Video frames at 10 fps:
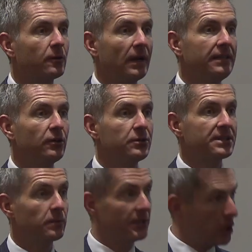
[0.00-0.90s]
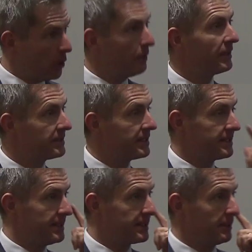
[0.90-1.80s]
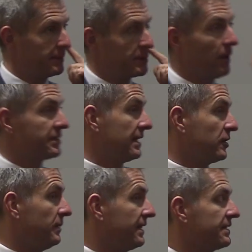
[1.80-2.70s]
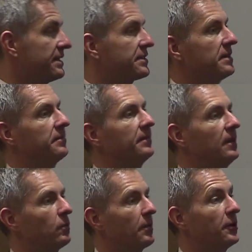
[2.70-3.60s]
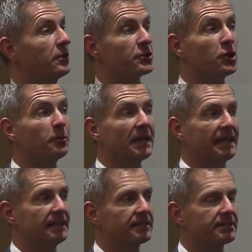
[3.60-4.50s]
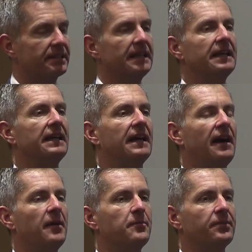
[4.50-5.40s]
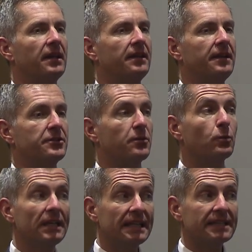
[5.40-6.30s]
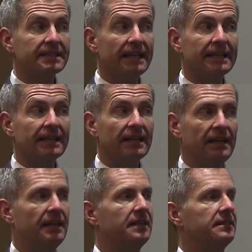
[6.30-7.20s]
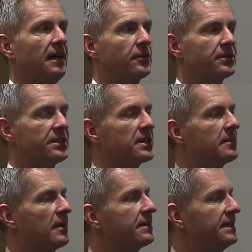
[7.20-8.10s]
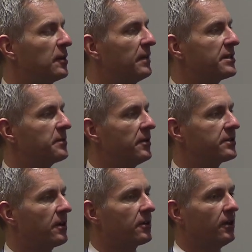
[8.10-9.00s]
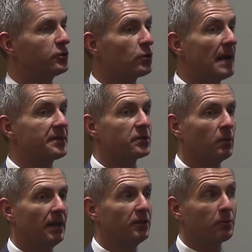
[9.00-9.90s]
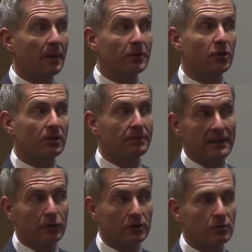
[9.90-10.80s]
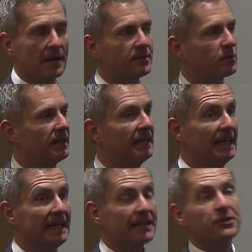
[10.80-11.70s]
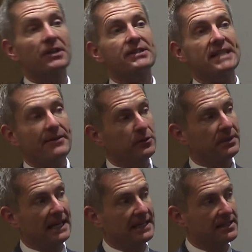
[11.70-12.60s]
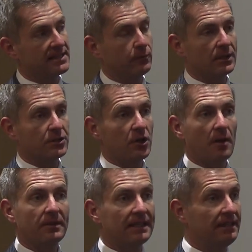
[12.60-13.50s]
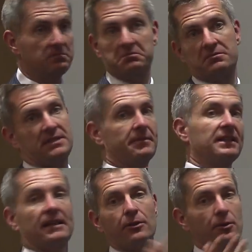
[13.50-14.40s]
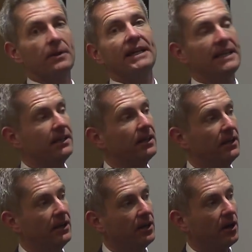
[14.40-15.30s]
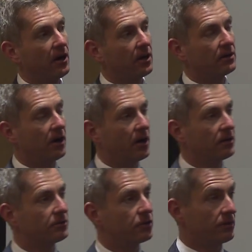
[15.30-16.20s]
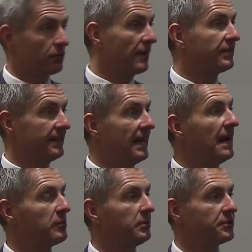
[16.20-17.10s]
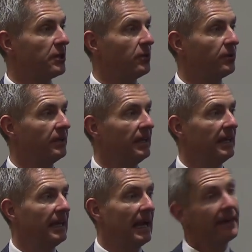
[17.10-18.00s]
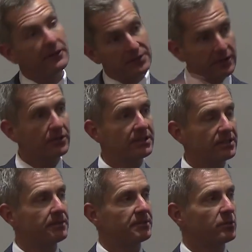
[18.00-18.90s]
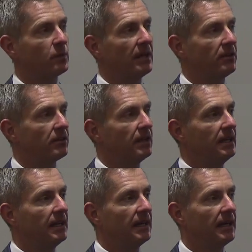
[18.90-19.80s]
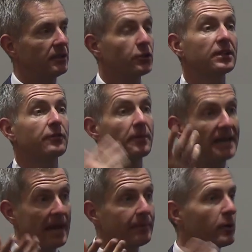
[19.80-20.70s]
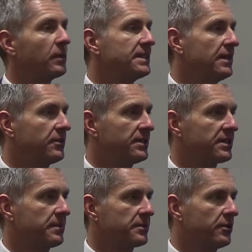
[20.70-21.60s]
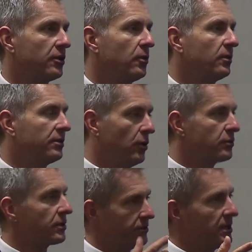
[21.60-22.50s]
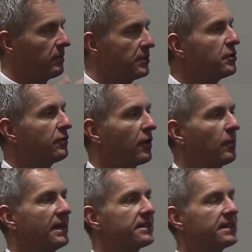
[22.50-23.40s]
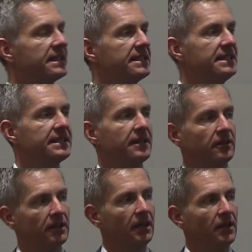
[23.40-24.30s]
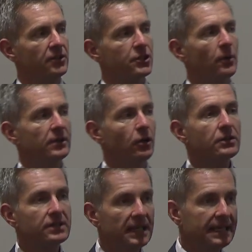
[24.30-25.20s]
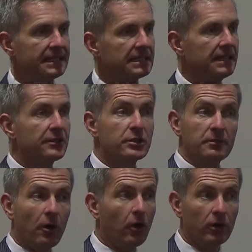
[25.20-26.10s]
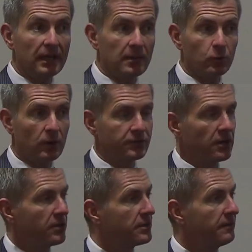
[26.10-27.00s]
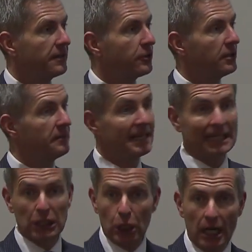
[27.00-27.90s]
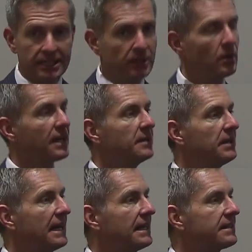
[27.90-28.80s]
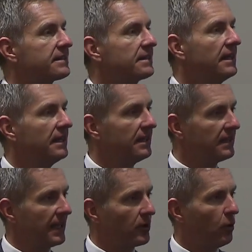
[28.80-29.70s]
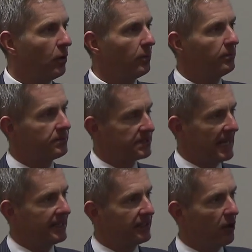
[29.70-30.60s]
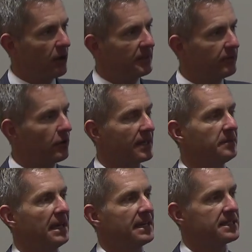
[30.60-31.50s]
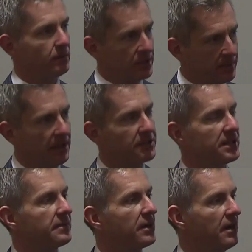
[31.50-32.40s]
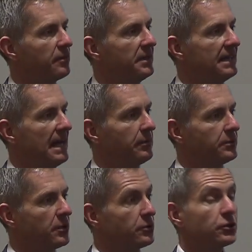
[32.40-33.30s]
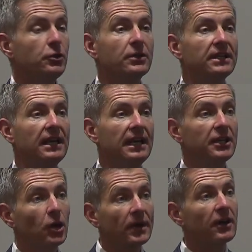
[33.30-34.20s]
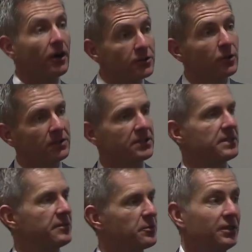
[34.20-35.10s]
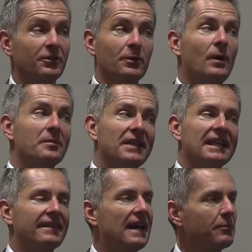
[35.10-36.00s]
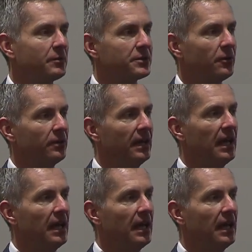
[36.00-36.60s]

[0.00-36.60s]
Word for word: great news is we know about such systems. So I was telling you about this system where we know there's two planets. Um, there's a really exciting uh, other system around a nearby small star called TRAPPIST-1. You probably heard, may have heard TRAPPIST-1. It's got seven planets, of which normally something like three are, are sort of roughly in the habitable zone. And there's other systems as well. Uh, certainly from Kepler, we see other systems, although those are generally too far away to study in detail. So it looks like these small M-dwarf stars are very good at making lots of rocky planets, like a whole standing army of rocky planets, of which a bunch of them can often be in the habitable zone. So you could, you know, in our solar system, there's really only one planet in the habitable zone,